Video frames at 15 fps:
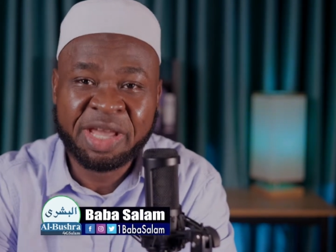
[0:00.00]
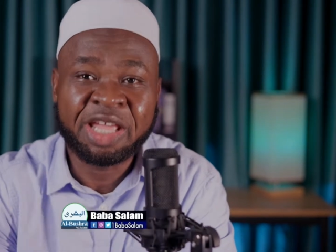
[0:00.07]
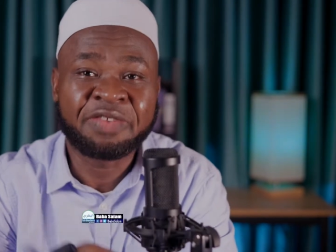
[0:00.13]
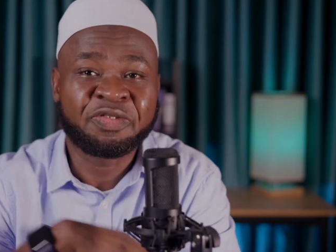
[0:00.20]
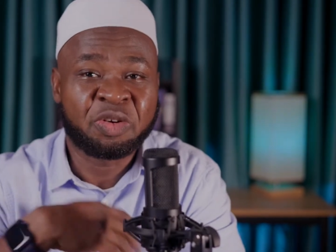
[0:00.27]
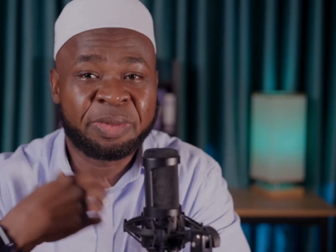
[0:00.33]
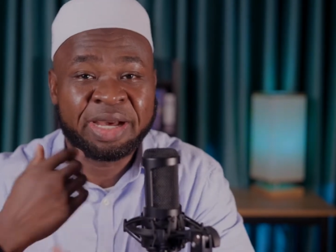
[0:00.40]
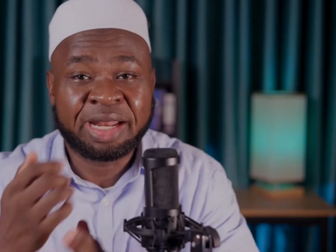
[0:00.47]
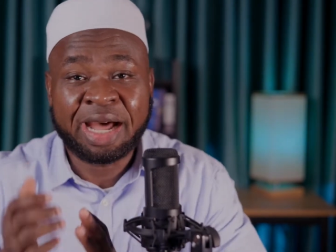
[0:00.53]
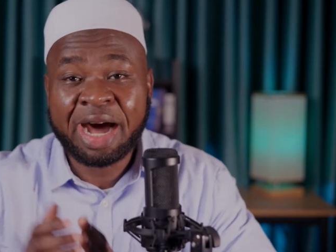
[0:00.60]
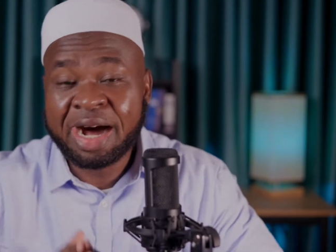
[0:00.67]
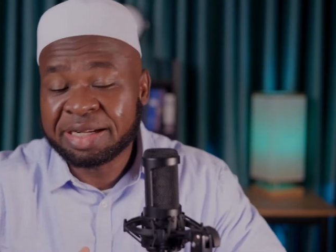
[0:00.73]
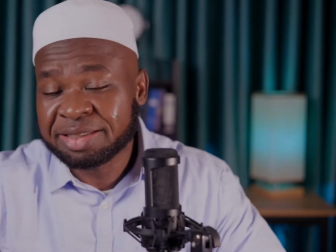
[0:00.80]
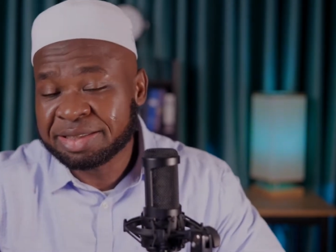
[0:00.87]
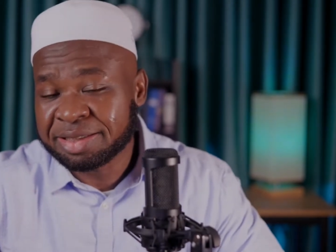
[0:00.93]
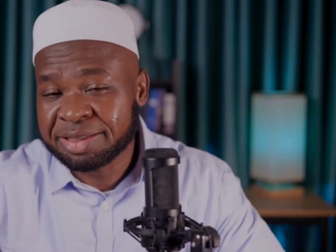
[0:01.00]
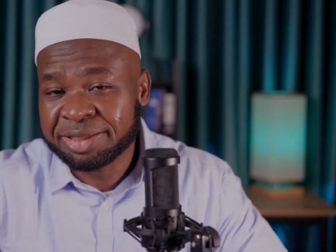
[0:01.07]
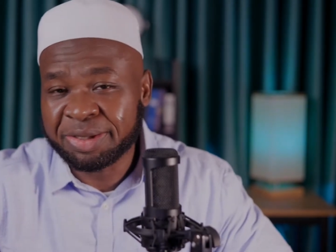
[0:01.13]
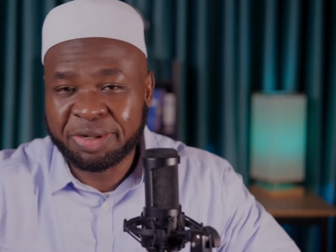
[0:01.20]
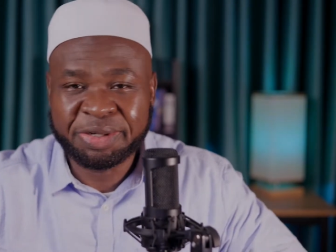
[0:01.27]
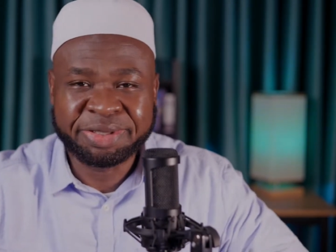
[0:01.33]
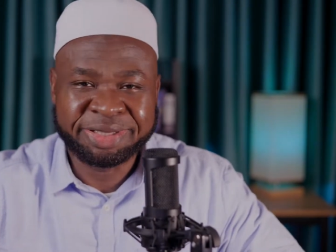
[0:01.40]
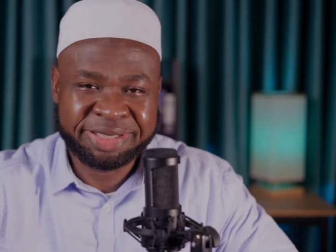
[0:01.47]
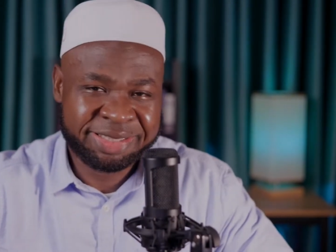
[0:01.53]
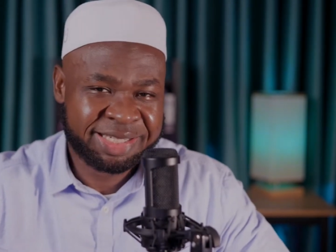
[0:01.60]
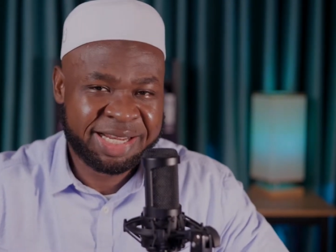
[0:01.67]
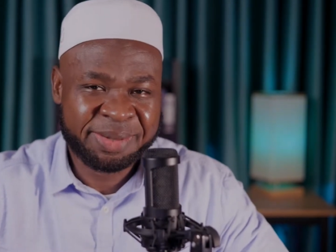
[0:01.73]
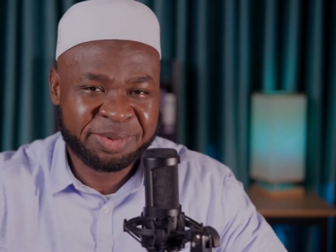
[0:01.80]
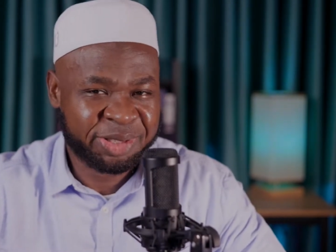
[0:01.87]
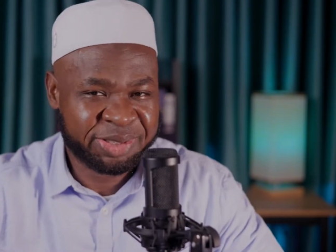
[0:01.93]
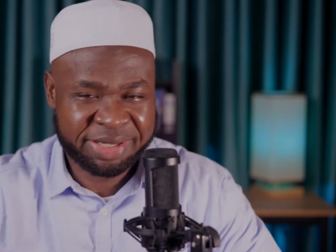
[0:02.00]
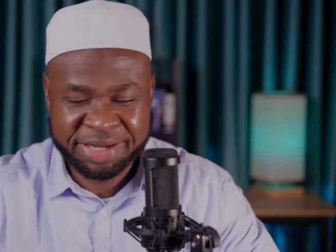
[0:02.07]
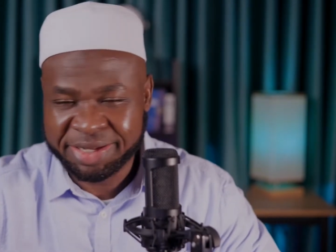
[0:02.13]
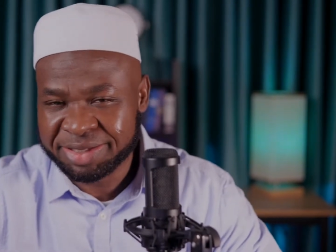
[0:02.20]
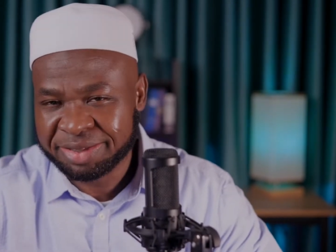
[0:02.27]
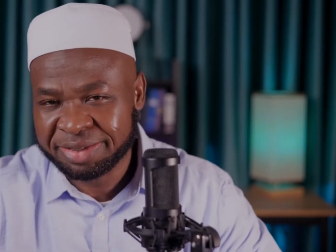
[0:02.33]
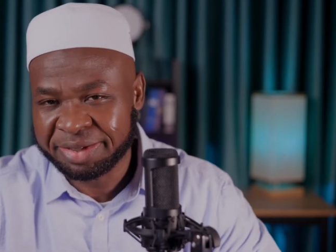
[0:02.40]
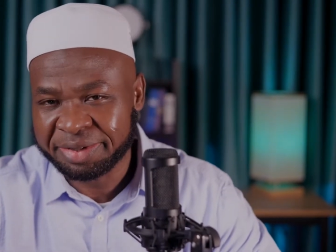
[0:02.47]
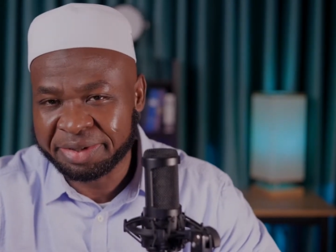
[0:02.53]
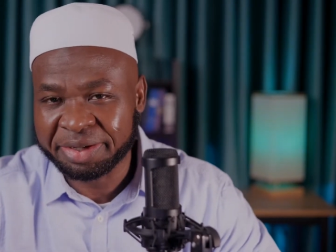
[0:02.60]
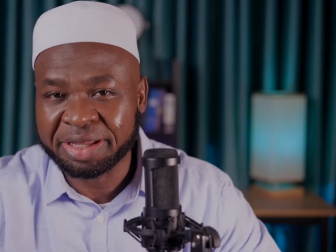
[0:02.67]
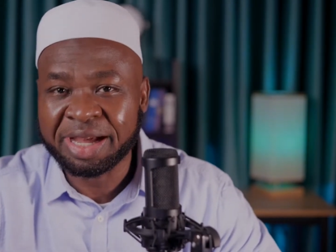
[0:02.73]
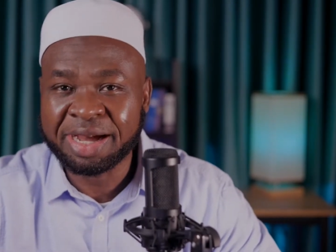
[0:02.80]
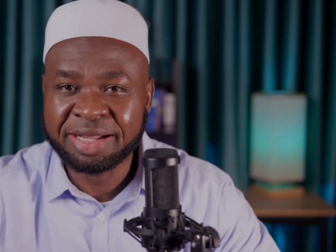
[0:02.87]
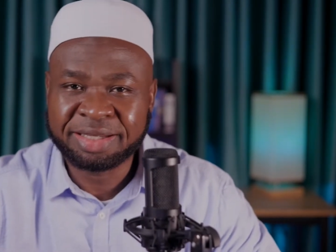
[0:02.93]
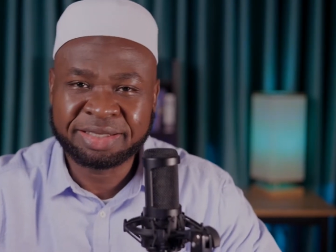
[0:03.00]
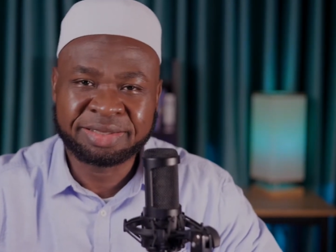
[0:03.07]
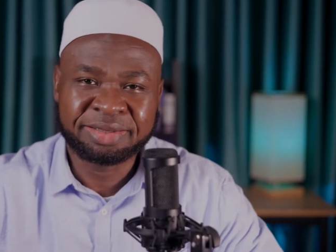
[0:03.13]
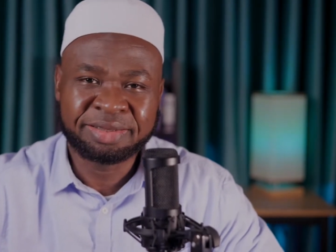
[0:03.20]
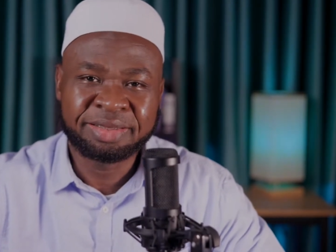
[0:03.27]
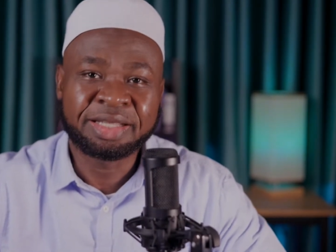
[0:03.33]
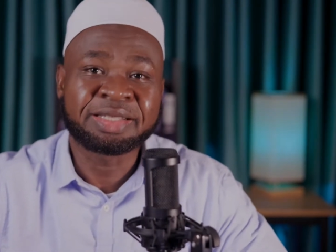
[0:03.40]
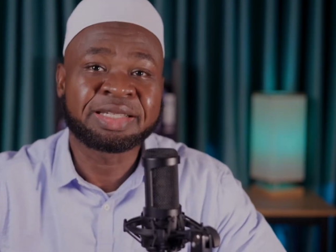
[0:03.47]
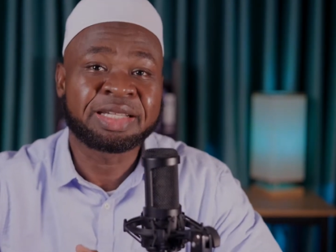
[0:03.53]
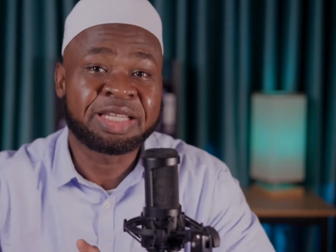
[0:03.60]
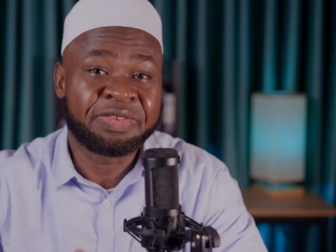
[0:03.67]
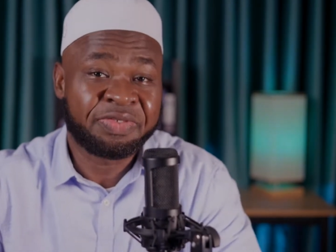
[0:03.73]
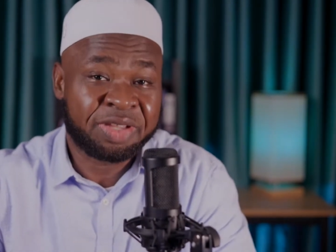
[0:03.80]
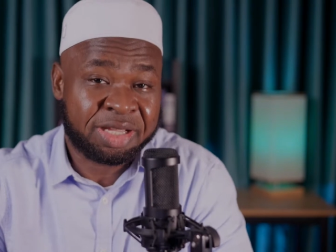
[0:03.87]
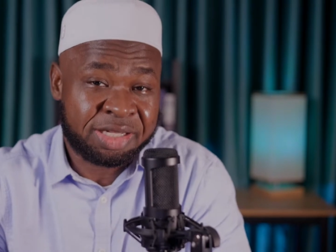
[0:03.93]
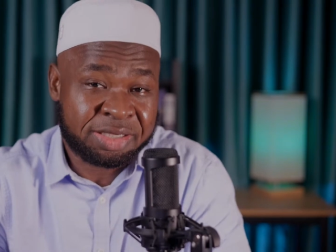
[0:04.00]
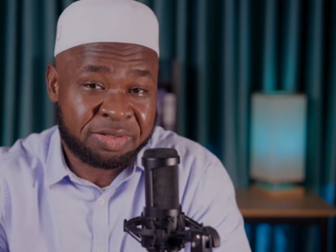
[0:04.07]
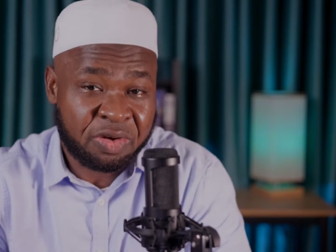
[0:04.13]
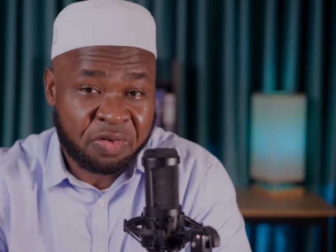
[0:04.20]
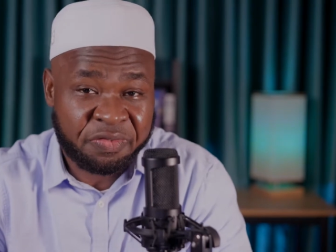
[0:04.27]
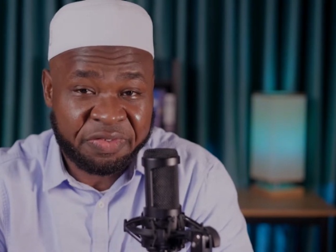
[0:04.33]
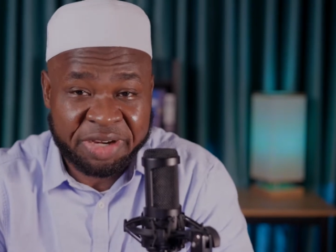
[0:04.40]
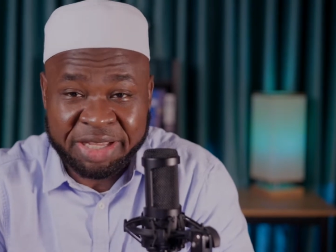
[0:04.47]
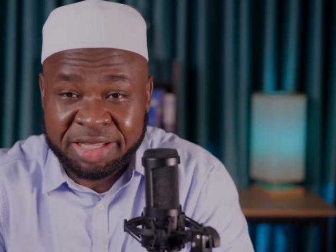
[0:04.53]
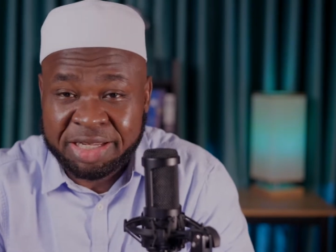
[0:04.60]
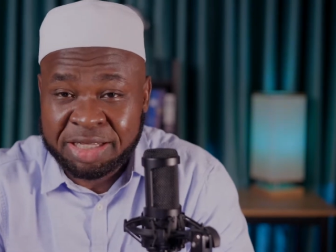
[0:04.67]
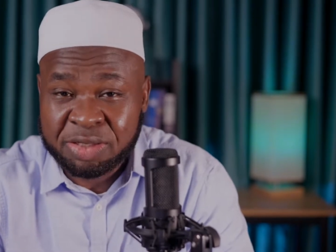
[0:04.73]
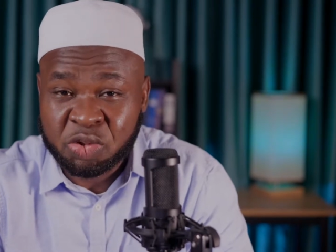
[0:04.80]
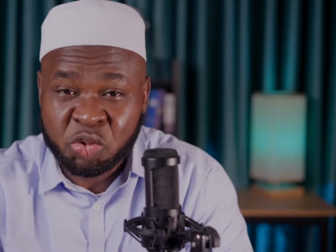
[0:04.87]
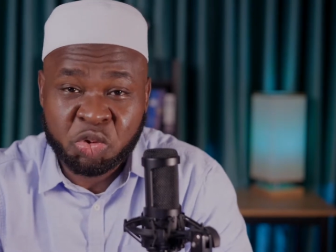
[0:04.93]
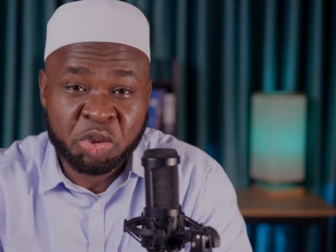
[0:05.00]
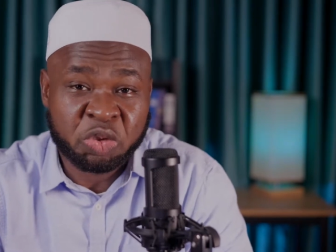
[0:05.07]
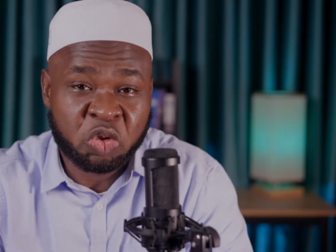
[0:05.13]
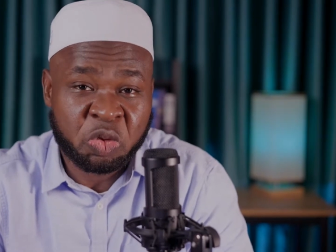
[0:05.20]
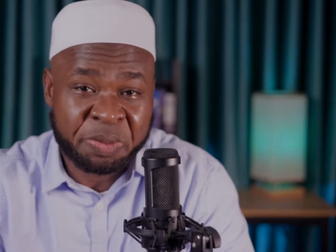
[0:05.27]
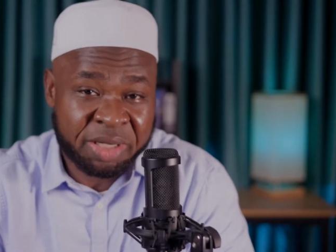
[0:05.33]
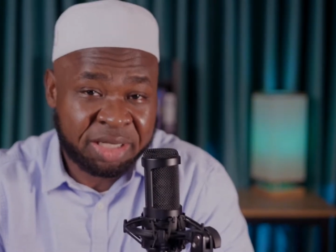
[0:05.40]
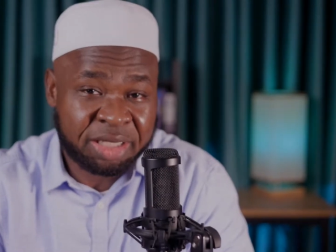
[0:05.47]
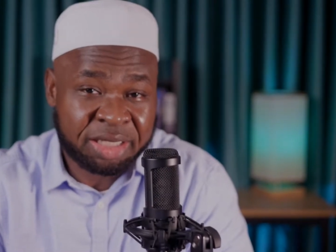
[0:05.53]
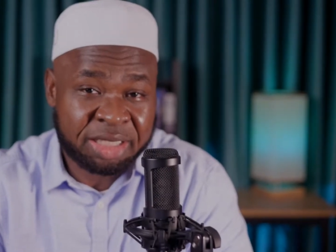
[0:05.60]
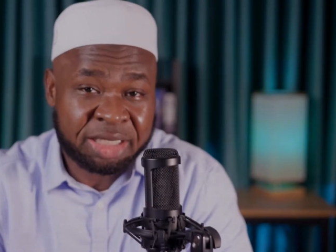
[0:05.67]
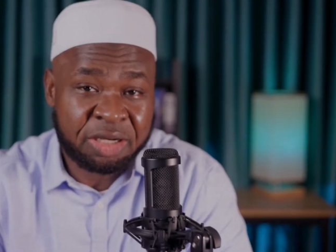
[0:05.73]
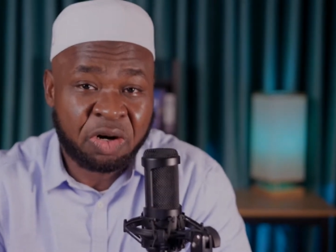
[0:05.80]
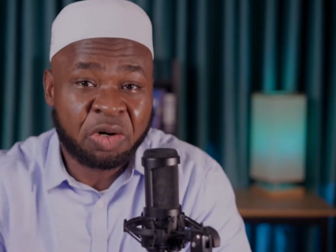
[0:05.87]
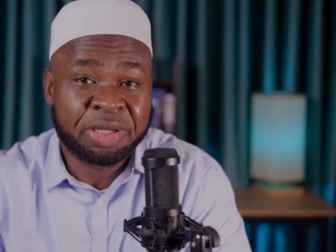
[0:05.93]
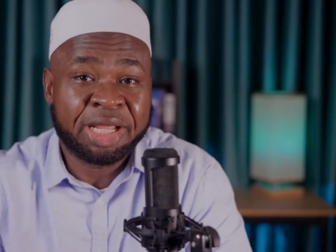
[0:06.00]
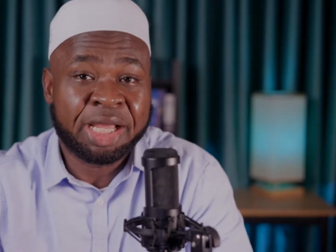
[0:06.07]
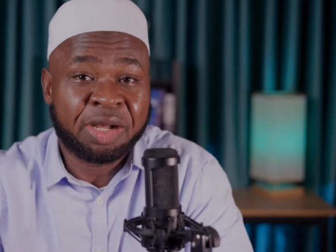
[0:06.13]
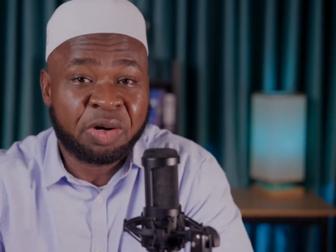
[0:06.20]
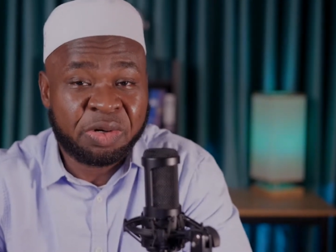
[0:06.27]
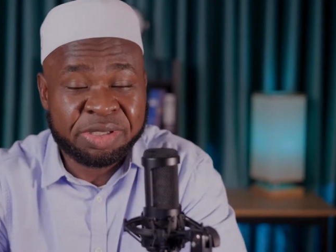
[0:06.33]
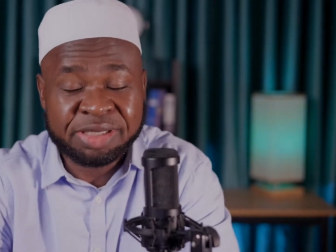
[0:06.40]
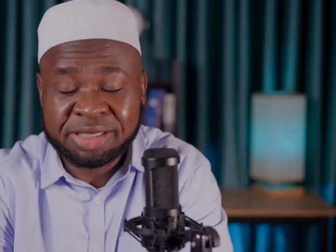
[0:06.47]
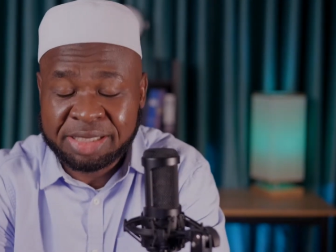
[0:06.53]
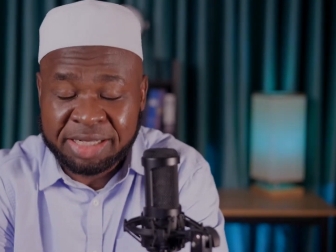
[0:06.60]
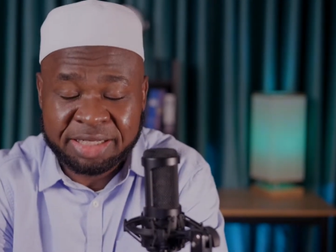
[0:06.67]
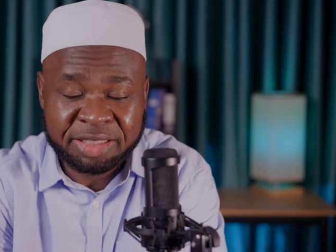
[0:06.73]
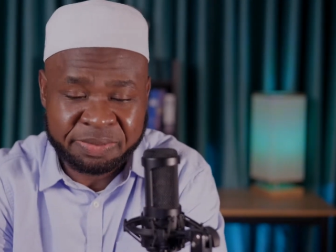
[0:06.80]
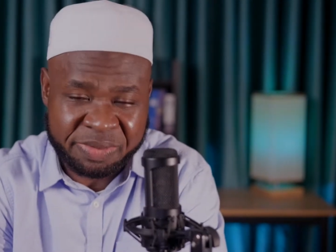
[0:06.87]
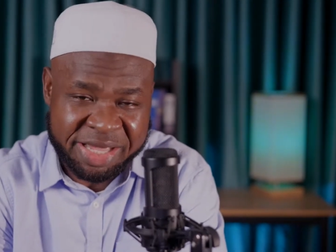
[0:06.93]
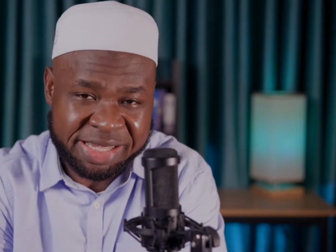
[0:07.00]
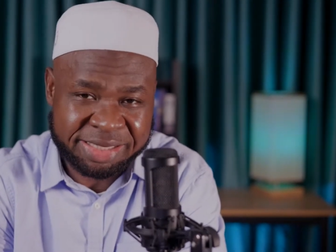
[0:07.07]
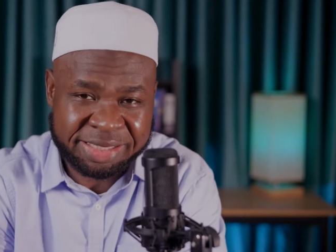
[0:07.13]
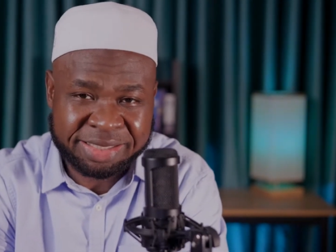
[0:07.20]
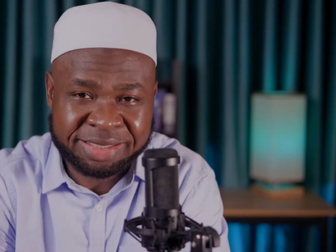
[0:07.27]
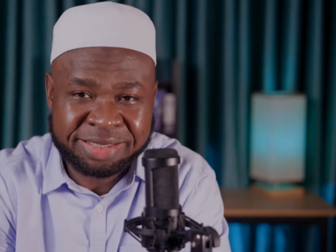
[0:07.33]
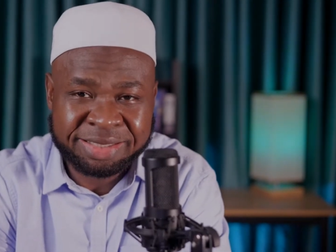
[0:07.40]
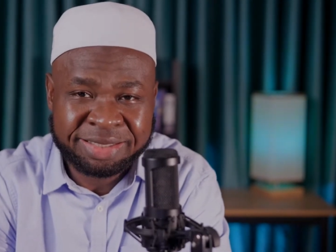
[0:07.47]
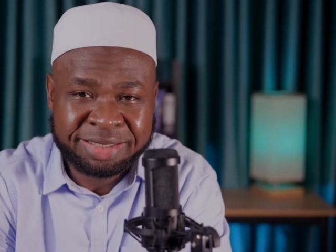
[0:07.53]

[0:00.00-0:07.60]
and from an article on GSalam.net regarding the significance of reading Surah Al-Baqarah on a constant basis.